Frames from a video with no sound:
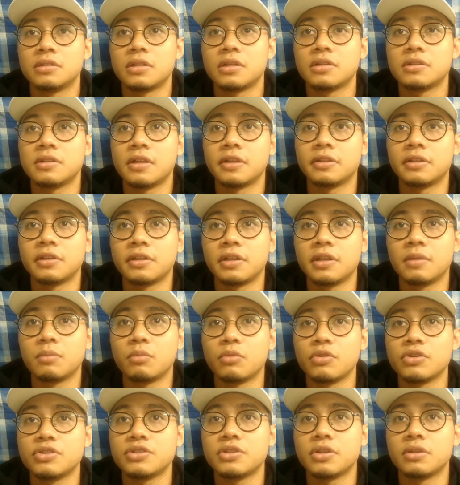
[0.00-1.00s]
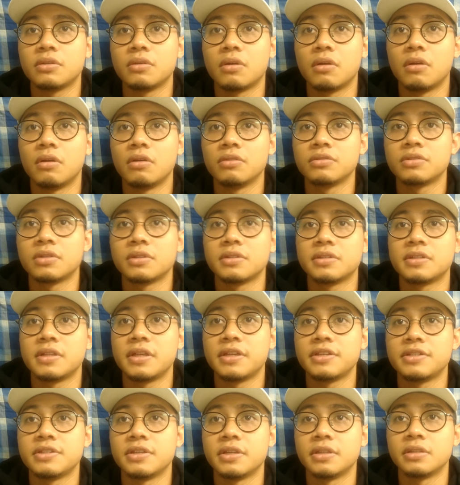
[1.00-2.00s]
translatory motion or
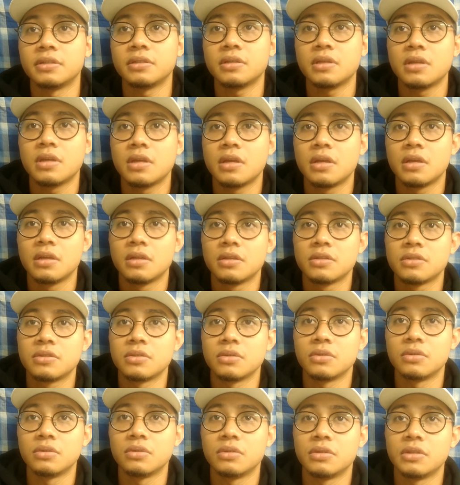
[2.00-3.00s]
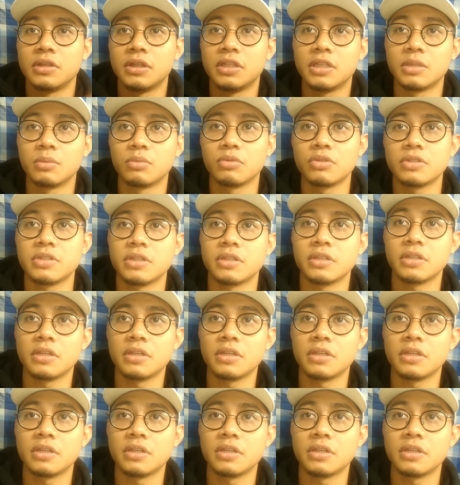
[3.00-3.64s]
translation. So linear motion